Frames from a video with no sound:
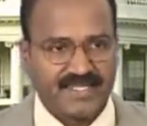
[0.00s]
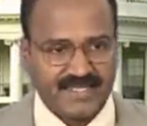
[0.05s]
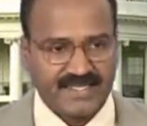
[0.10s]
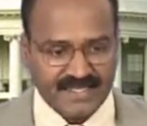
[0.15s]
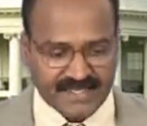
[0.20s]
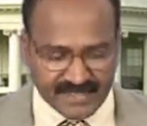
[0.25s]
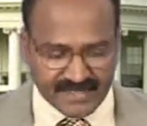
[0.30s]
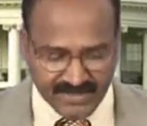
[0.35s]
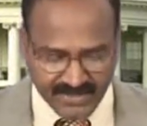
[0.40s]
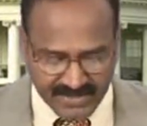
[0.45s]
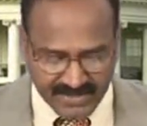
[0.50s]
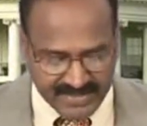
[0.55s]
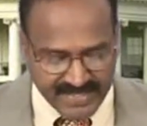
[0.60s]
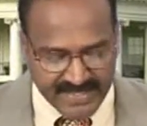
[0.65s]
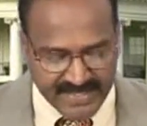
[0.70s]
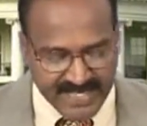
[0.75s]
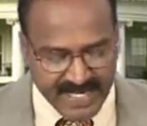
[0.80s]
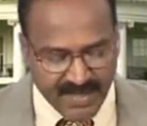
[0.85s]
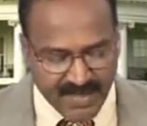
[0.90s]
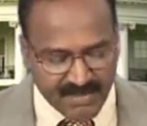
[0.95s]
So see the
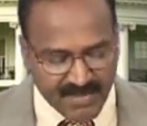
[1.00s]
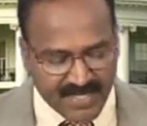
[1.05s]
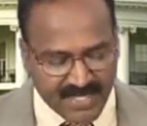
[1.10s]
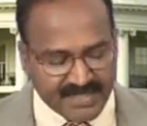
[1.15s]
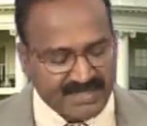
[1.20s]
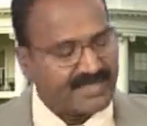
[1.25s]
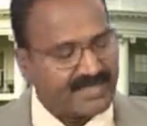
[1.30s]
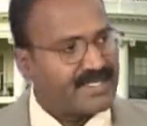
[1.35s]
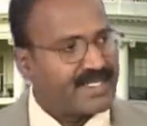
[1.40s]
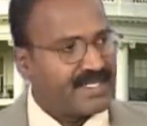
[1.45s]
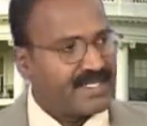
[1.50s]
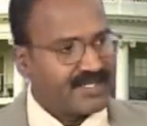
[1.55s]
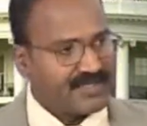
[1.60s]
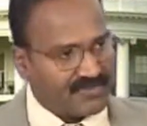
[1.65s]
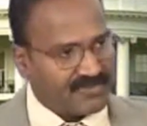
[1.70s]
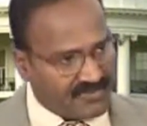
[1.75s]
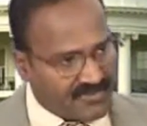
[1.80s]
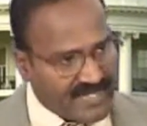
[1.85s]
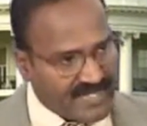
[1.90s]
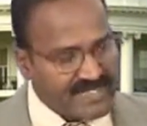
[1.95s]
numbers.
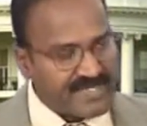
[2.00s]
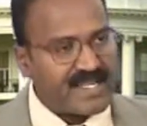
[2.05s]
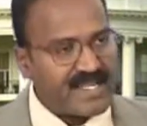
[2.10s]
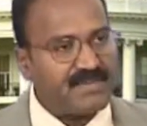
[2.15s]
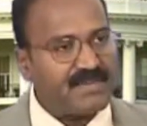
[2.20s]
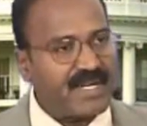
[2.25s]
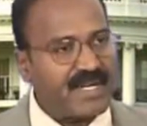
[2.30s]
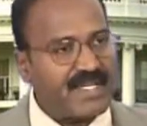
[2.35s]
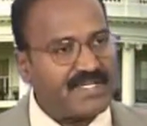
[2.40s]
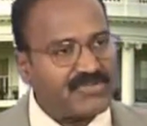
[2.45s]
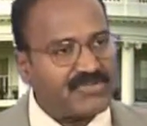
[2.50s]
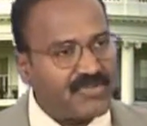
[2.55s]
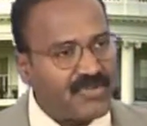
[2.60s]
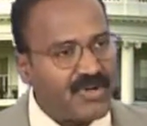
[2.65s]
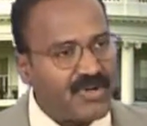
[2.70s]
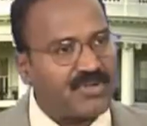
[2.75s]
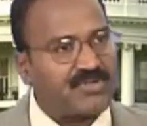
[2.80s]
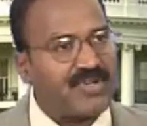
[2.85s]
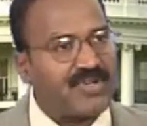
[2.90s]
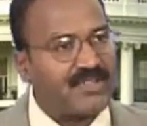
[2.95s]
First number is
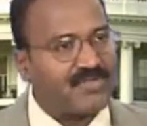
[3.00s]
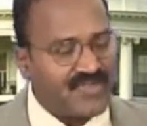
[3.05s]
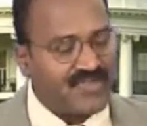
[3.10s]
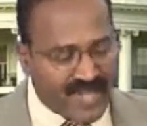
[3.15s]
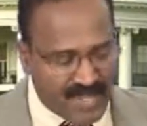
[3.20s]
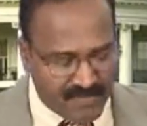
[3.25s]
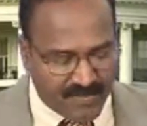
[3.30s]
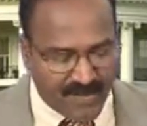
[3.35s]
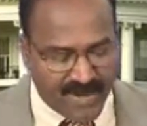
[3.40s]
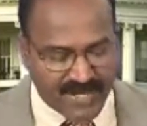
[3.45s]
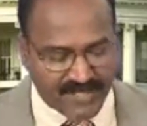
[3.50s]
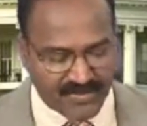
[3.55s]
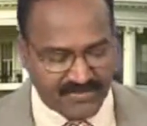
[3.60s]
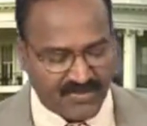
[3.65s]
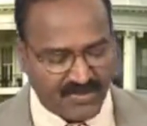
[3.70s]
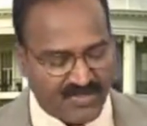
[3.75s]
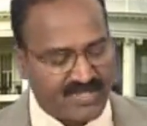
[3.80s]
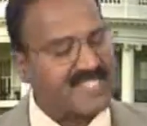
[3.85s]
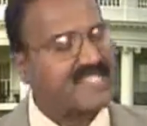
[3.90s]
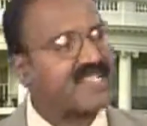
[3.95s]

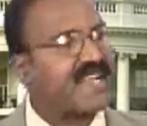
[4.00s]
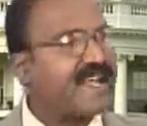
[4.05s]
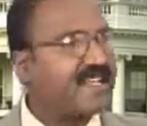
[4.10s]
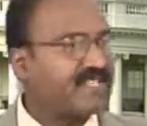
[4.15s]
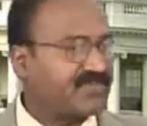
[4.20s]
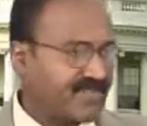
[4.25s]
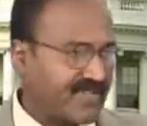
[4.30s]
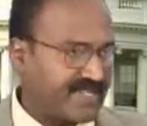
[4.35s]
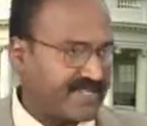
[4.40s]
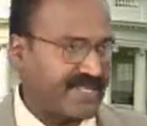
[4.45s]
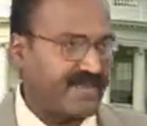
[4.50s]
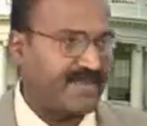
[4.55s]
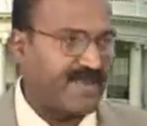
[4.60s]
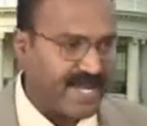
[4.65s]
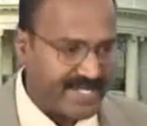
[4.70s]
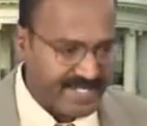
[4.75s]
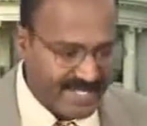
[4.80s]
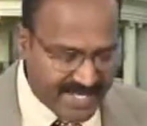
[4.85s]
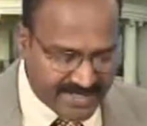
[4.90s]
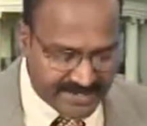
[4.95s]
415.4 stands for
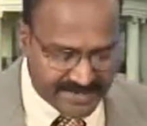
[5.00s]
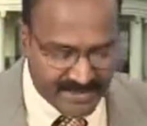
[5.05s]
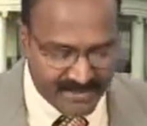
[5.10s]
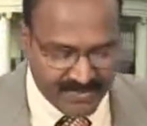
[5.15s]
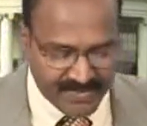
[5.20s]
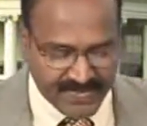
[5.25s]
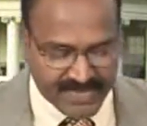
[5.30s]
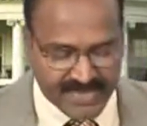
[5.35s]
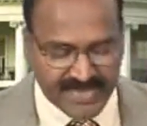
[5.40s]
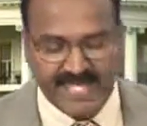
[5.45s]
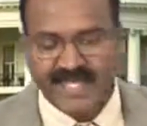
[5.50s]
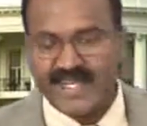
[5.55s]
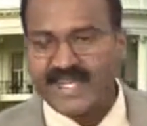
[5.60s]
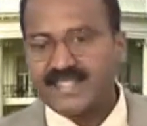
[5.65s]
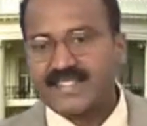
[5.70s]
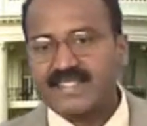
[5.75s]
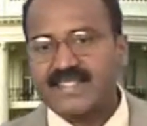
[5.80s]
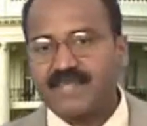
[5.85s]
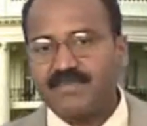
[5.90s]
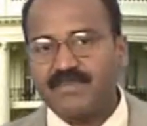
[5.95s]
semantics. The next
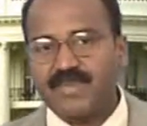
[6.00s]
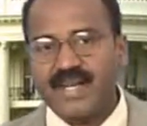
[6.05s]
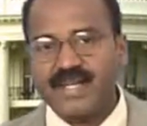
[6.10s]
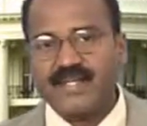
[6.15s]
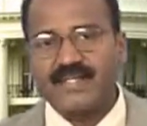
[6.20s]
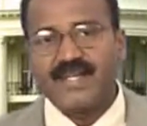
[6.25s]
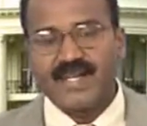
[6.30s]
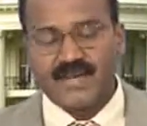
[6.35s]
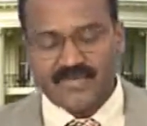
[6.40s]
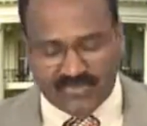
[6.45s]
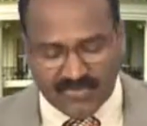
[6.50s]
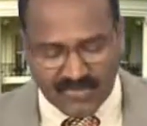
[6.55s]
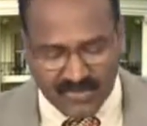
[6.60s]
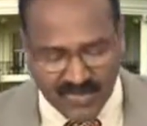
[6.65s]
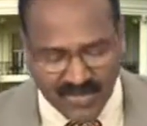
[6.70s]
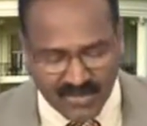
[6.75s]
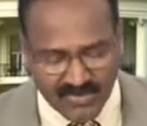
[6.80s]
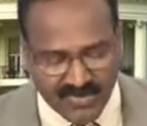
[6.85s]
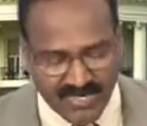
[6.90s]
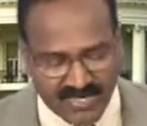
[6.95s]
number
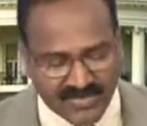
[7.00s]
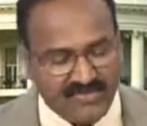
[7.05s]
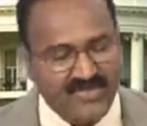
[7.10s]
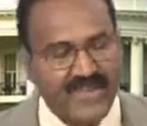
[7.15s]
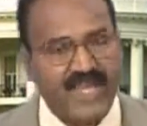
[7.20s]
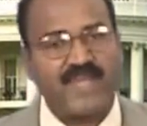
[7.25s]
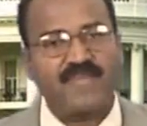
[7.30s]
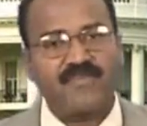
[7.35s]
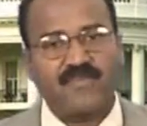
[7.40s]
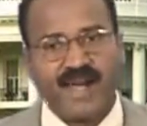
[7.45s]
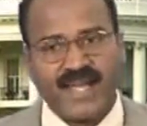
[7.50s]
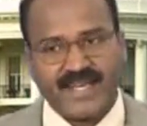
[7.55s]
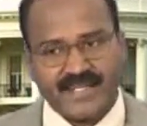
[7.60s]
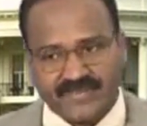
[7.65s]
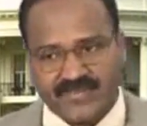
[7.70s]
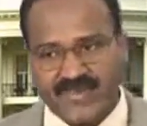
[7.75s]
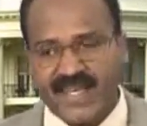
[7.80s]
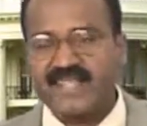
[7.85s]
415.5